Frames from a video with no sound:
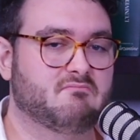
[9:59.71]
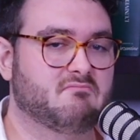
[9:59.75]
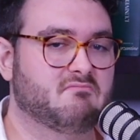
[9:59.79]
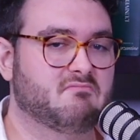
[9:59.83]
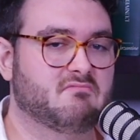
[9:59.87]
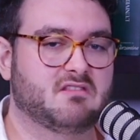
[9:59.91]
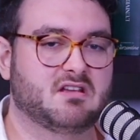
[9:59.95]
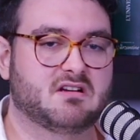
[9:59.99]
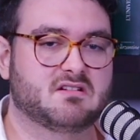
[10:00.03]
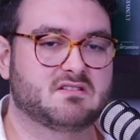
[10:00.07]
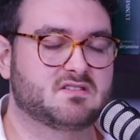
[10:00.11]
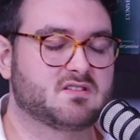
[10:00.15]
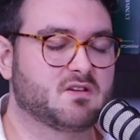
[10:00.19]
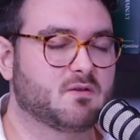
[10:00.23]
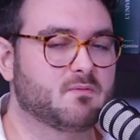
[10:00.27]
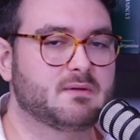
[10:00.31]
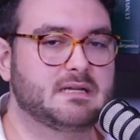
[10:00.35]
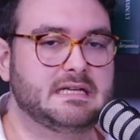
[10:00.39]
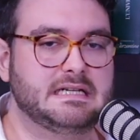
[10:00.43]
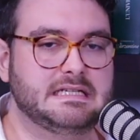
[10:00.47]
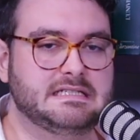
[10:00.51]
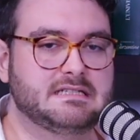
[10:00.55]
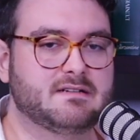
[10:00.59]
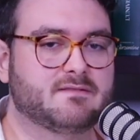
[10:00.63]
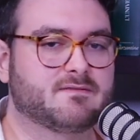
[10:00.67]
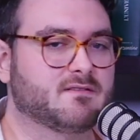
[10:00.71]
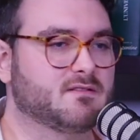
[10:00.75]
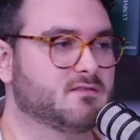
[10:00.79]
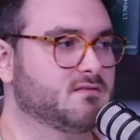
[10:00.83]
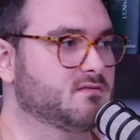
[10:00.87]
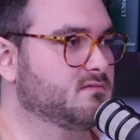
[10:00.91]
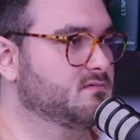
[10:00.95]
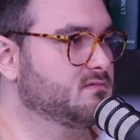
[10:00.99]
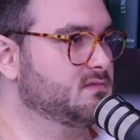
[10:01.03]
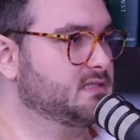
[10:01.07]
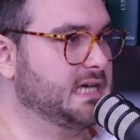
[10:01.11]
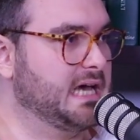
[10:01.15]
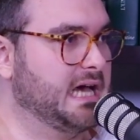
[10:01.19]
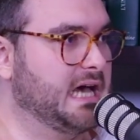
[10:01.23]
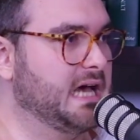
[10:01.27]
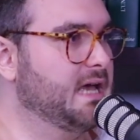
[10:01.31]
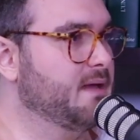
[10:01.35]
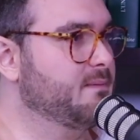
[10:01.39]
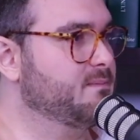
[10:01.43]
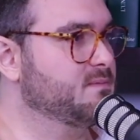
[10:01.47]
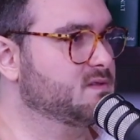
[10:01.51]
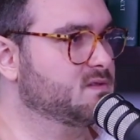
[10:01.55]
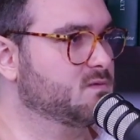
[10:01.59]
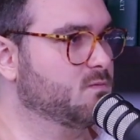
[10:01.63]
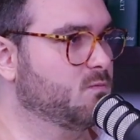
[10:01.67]
there's so many different
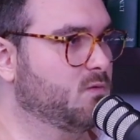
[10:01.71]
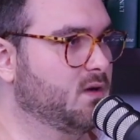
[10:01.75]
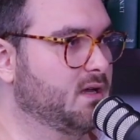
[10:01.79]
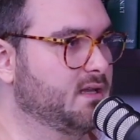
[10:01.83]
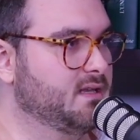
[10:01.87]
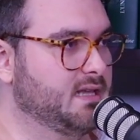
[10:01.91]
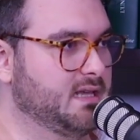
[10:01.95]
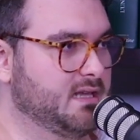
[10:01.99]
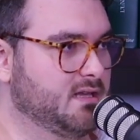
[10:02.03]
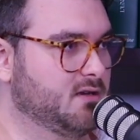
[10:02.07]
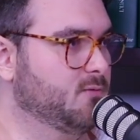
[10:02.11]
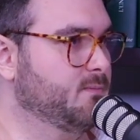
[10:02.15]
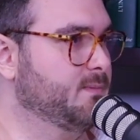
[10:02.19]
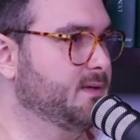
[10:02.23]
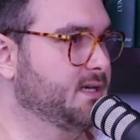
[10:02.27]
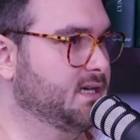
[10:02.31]
times when it'll